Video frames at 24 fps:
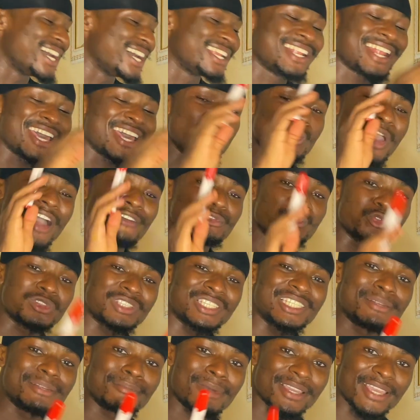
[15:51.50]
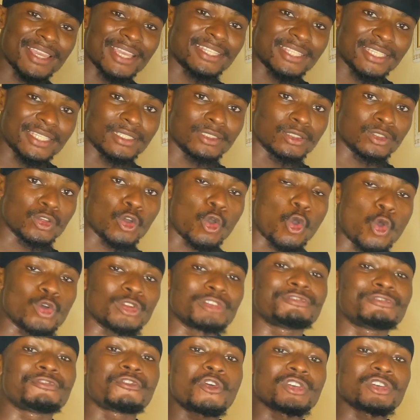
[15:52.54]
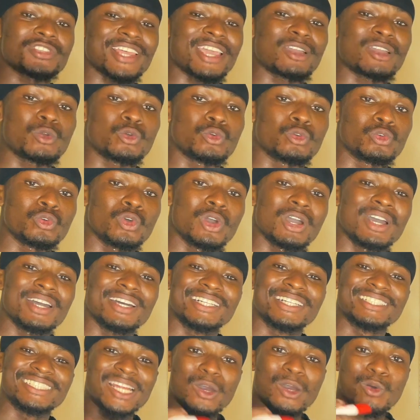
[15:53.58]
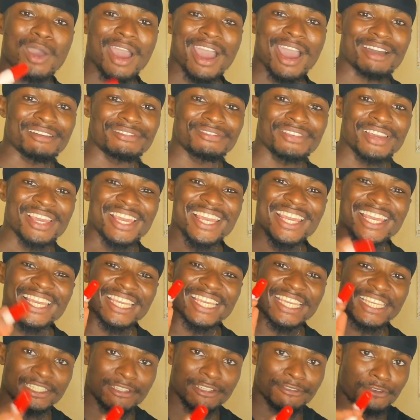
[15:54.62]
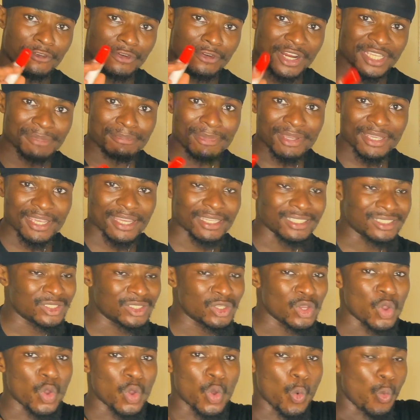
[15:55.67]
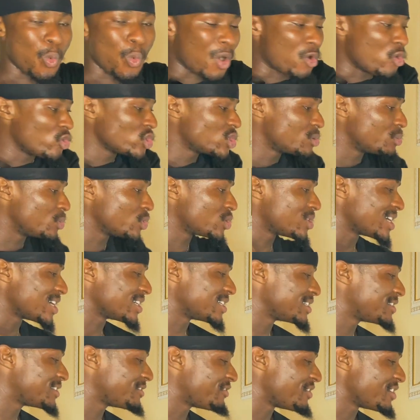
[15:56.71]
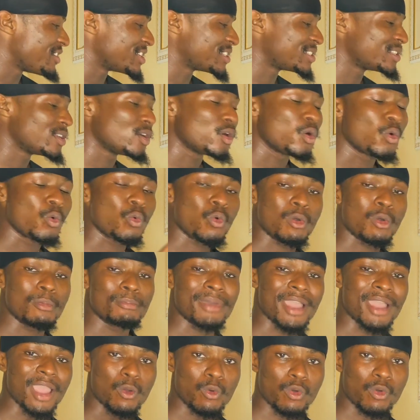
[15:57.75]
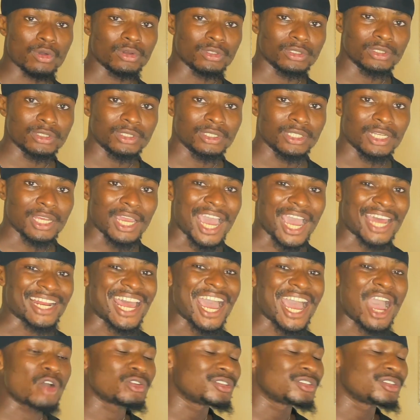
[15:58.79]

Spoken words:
that you have to see the market in, or the four cycle that we have in the forex market. We're going to be looking at this phase one by one, and how